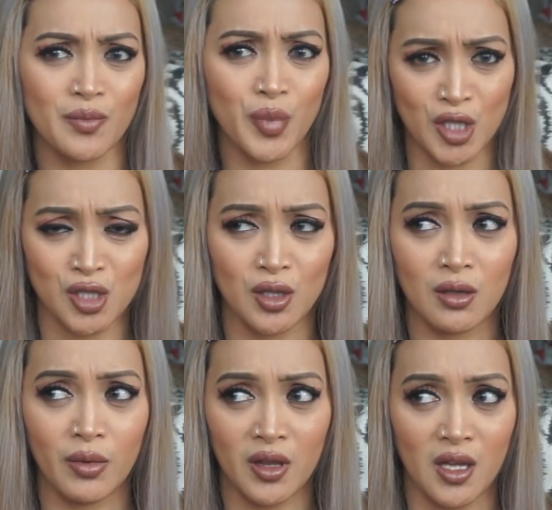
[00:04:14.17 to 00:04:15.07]

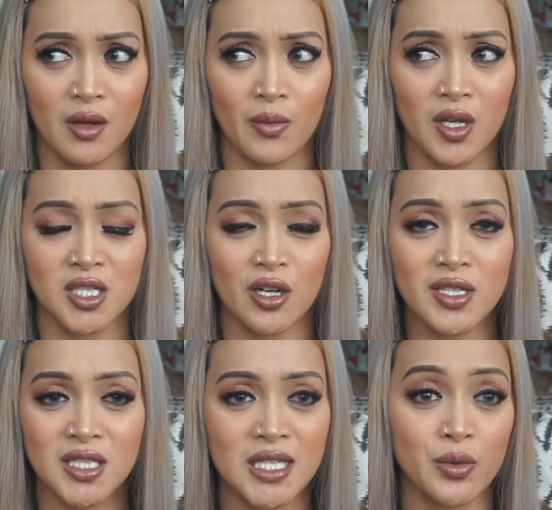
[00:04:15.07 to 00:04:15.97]
personal with him because our
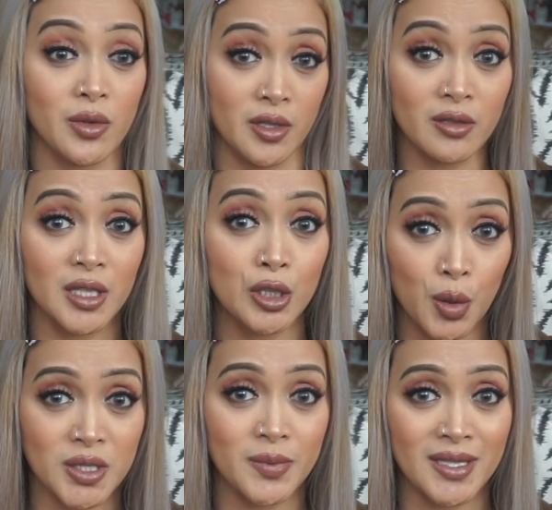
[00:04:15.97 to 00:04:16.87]
seats were literally
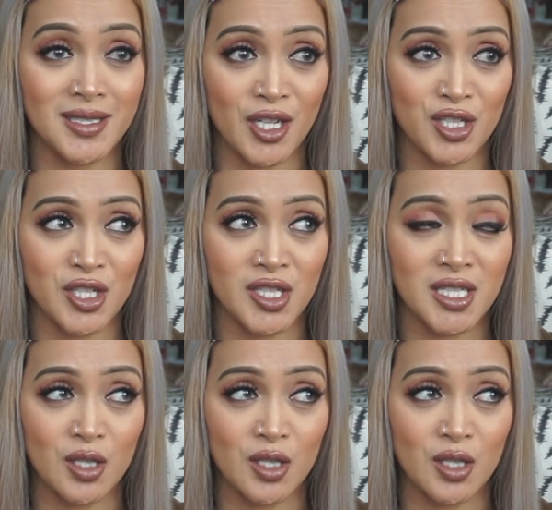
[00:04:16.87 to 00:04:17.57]
nosebleed sections.